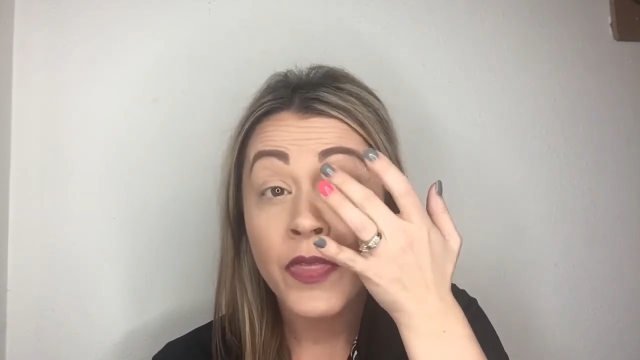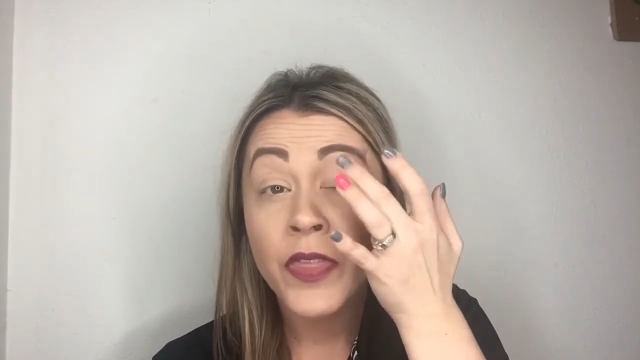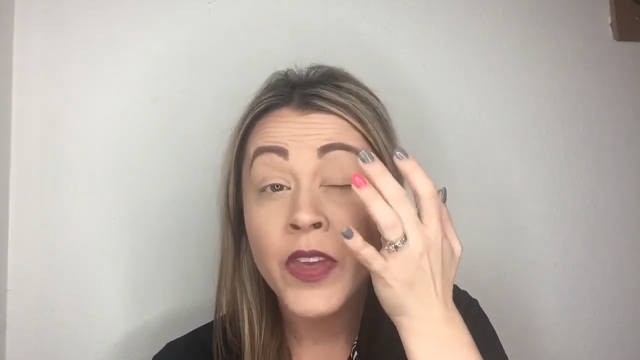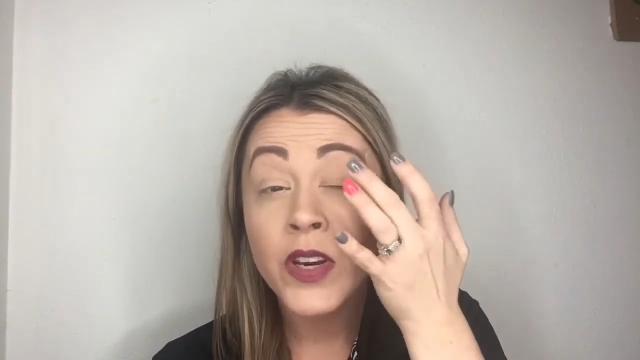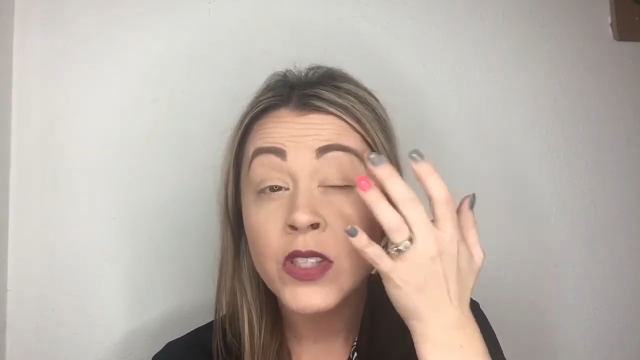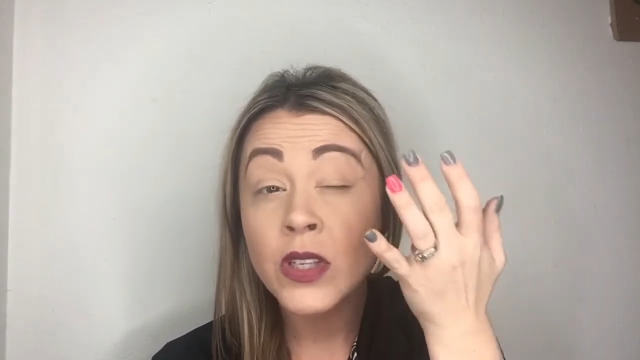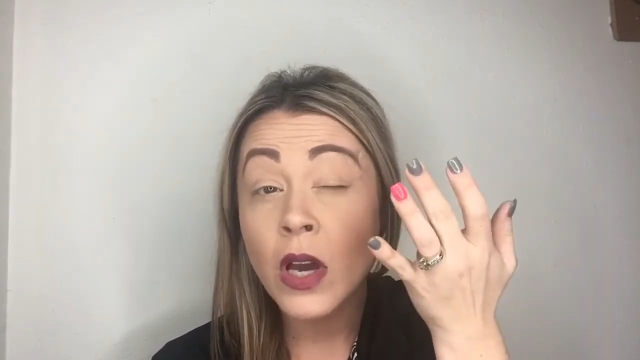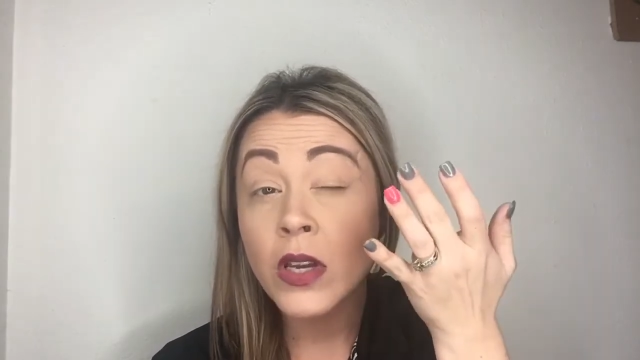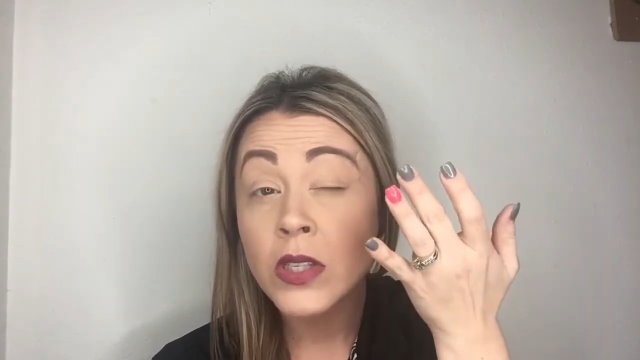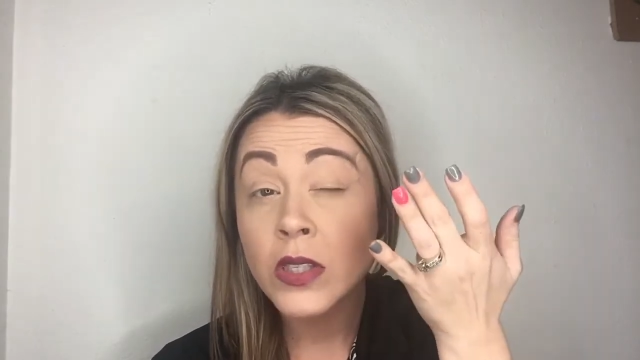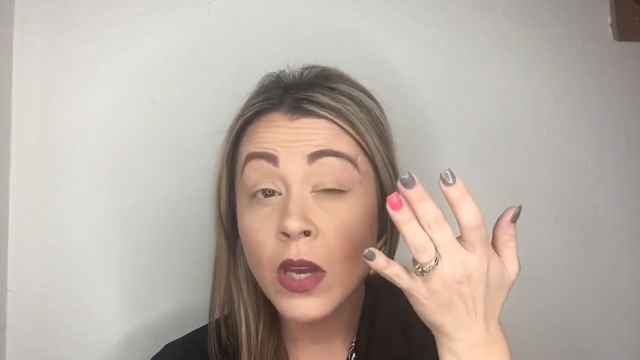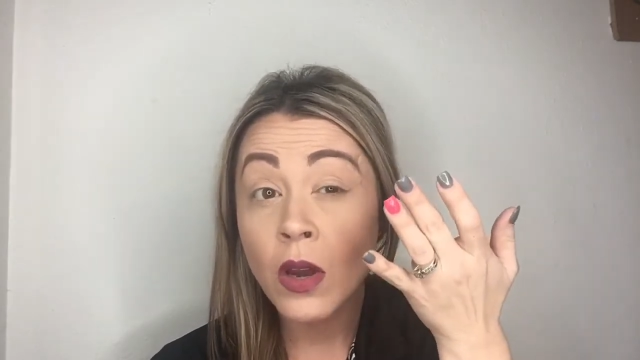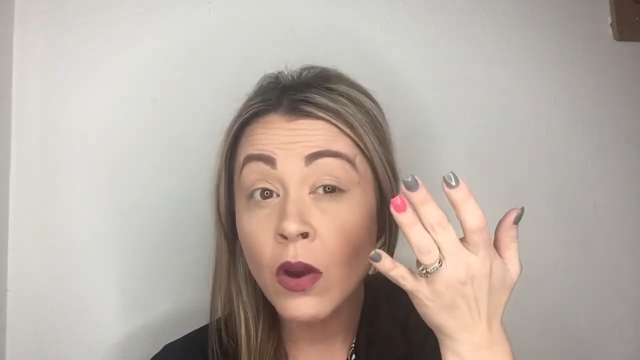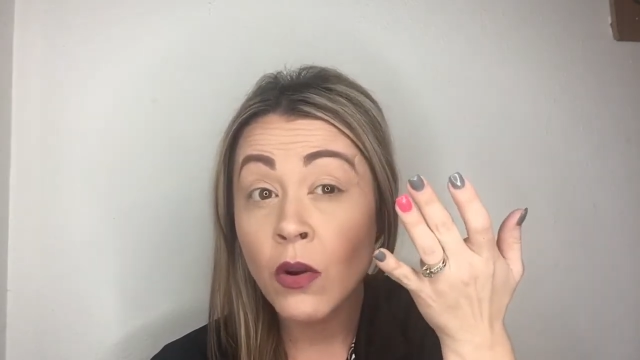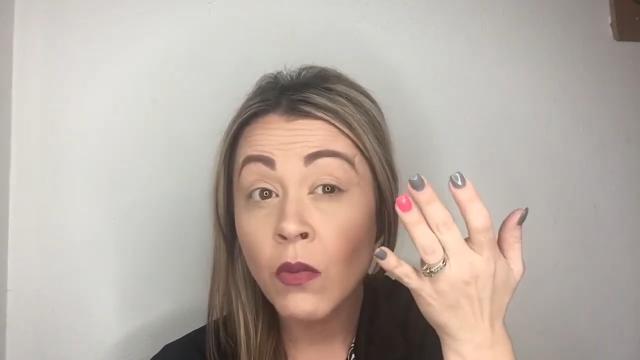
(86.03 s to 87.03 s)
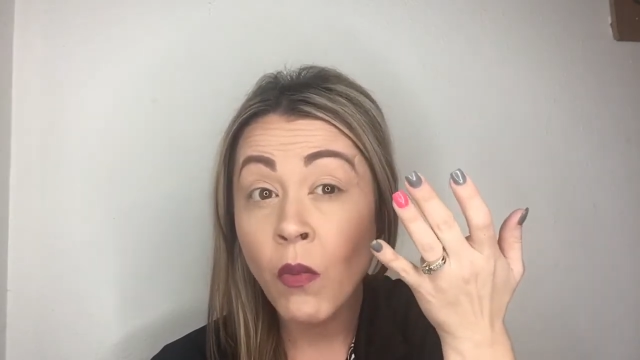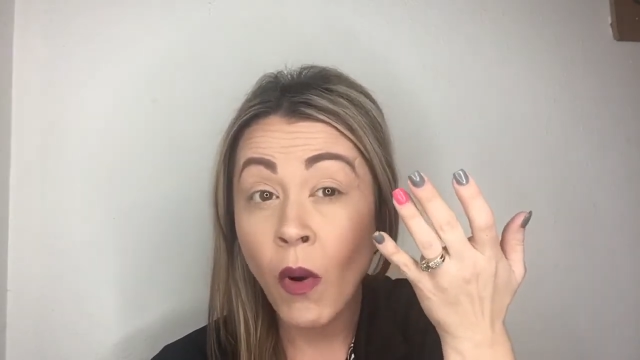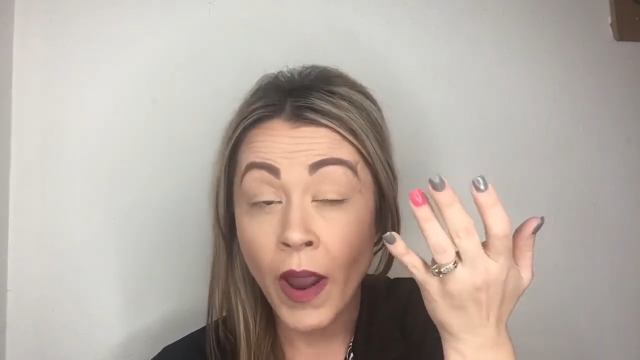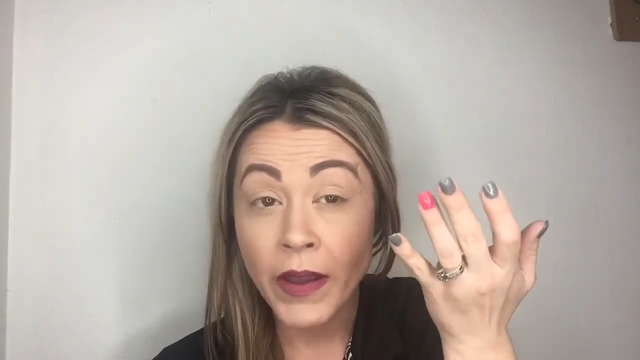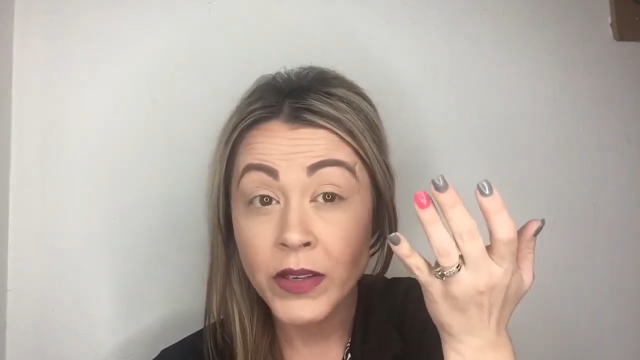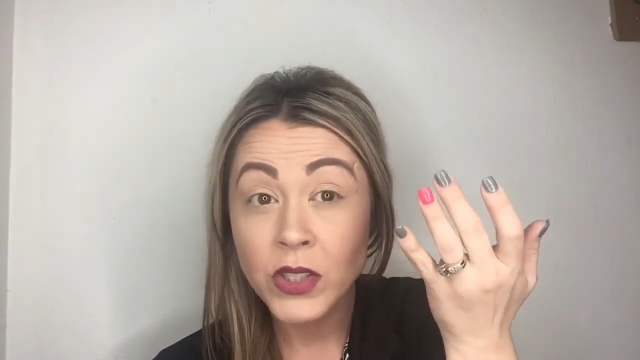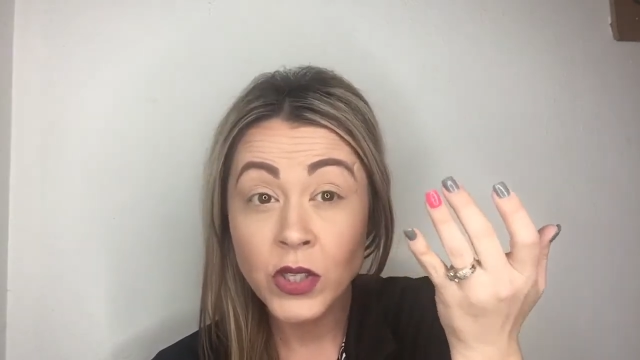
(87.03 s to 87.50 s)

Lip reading: there's also, what,